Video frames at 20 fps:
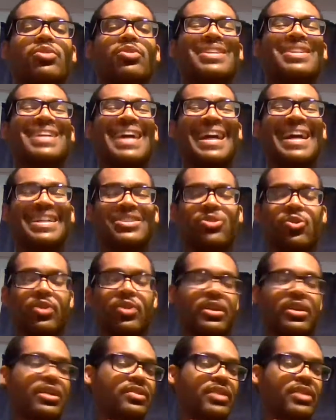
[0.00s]
attacks
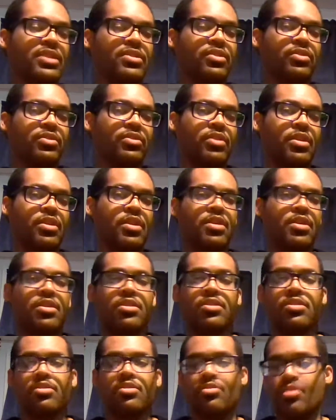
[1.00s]
organizations,
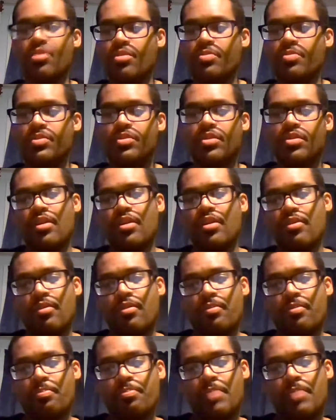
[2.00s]
groups,
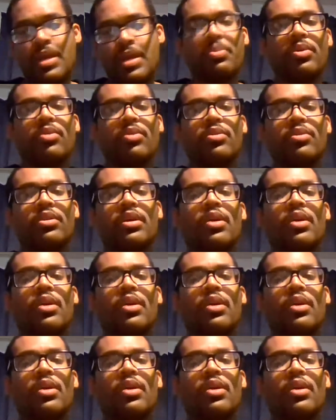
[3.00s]
or people